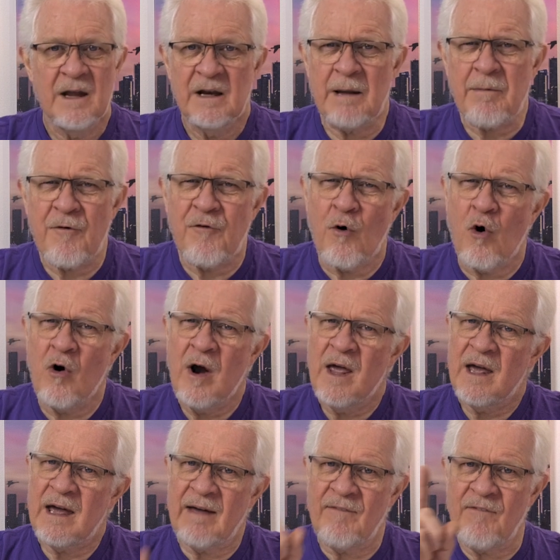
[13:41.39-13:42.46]
Number four,
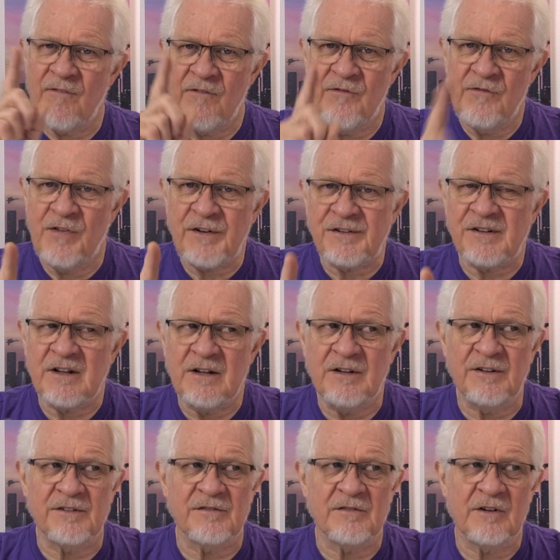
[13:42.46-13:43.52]
and this
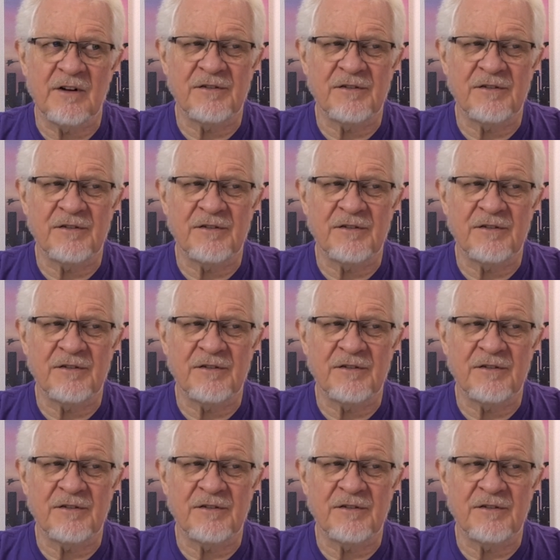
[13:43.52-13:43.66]
is